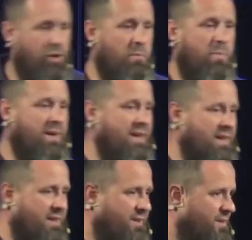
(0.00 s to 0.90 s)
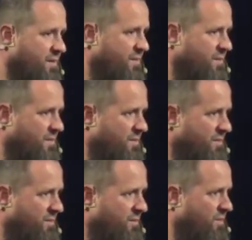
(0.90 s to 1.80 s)
it could be
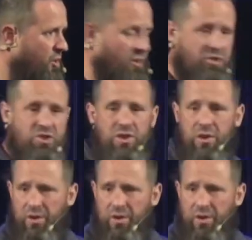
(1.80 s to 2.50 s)
you're a